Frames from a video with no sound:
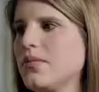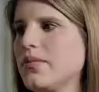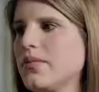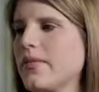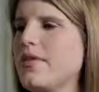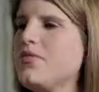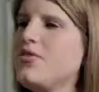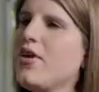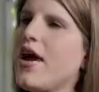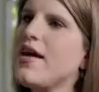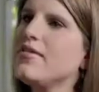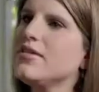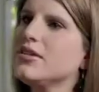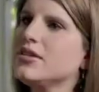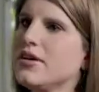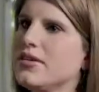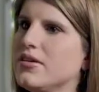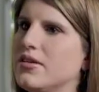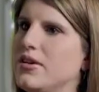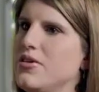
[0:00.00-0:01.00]
If you have each
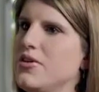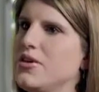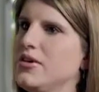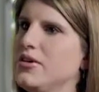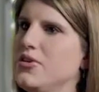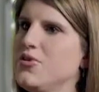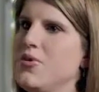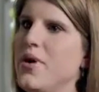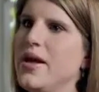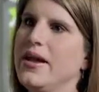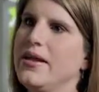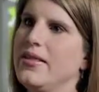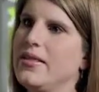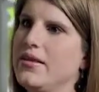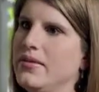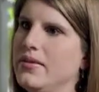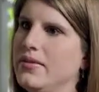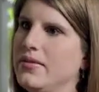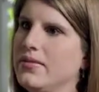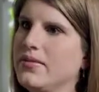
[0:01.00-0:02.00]
other, you can do
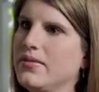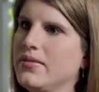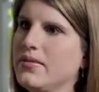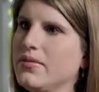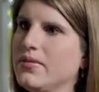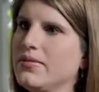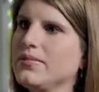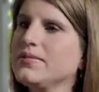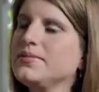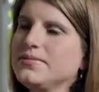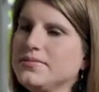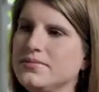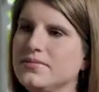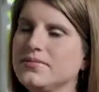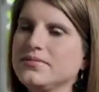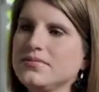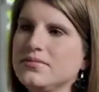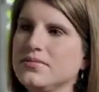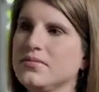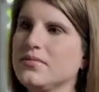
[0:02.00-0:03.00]
anything.
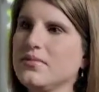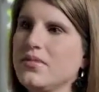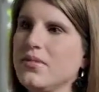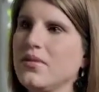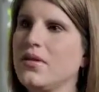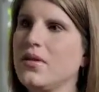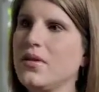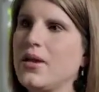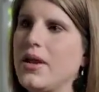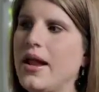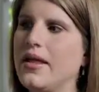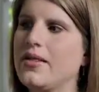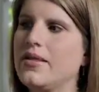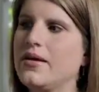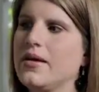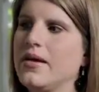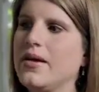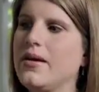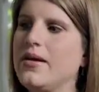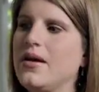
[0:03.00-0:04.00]
And I
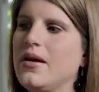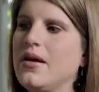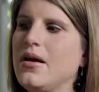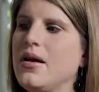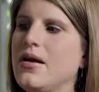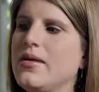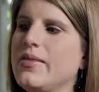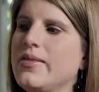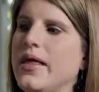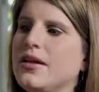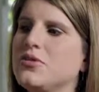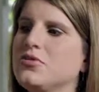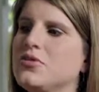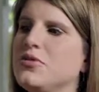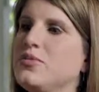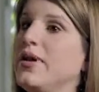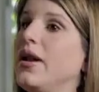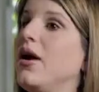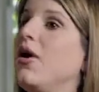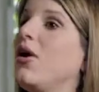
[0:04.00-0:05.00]
think that's what's
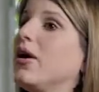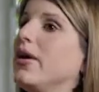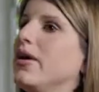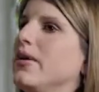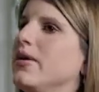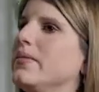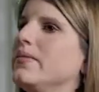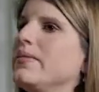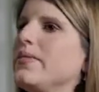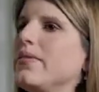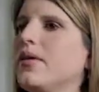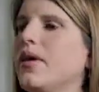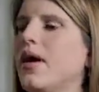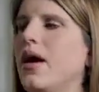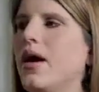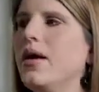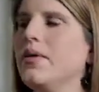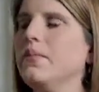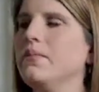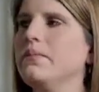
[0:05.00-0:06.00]
been hard,
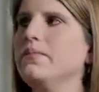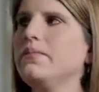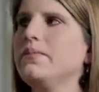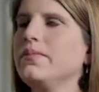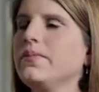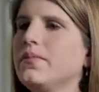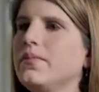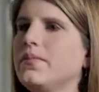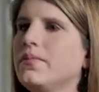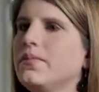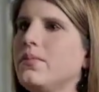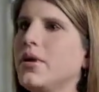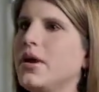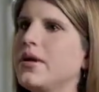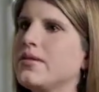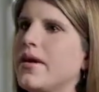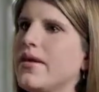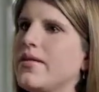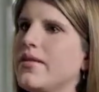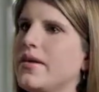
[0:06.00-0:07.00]

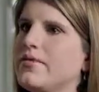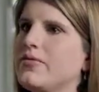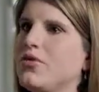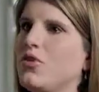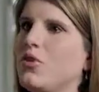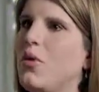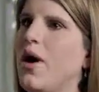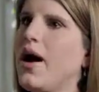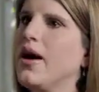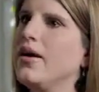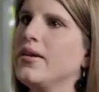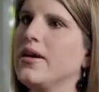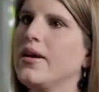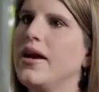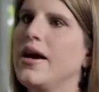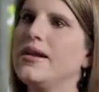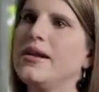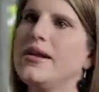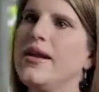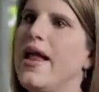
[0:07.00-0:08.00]
because I think for a while there
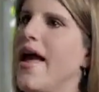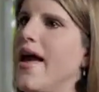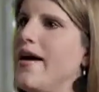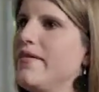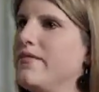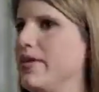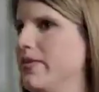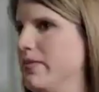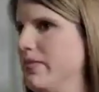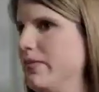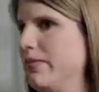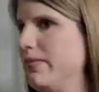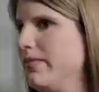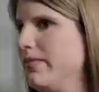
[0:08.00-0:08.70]
I didn't have him.